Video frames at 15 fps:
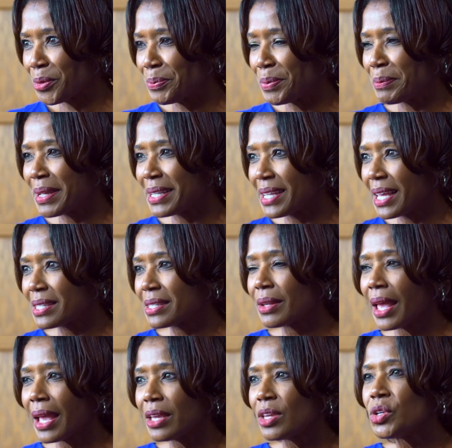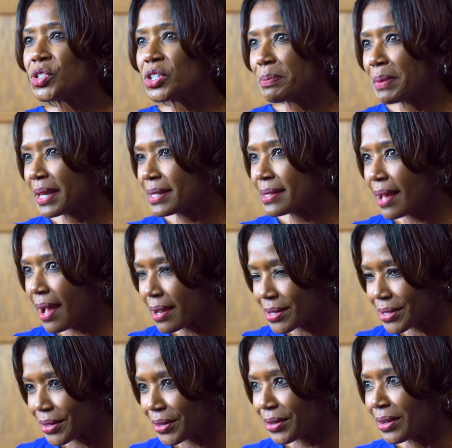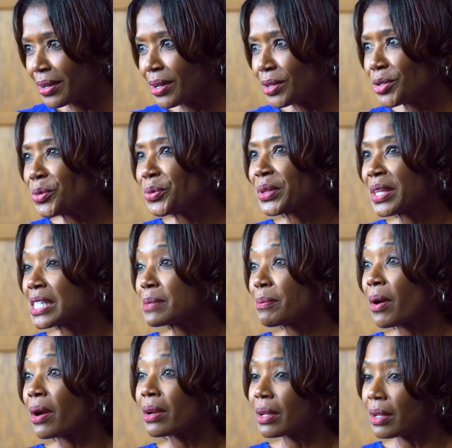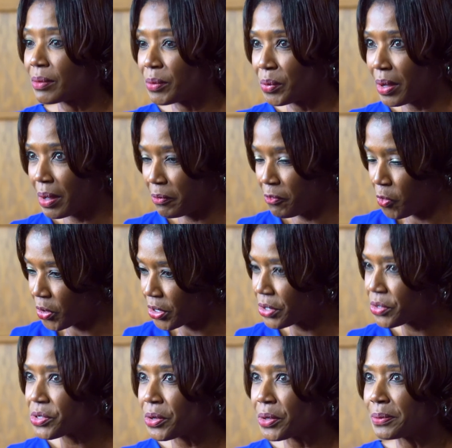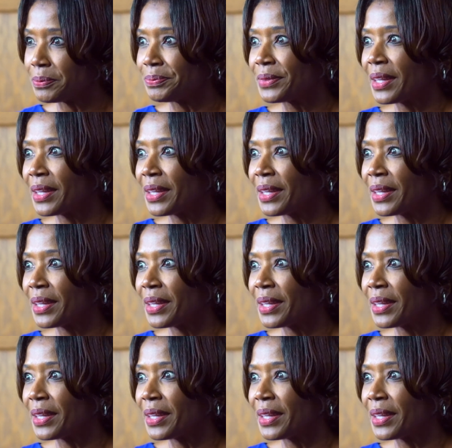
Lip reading: My dad said, "Hey, you should be a doctor. You're really smart." 4 years old.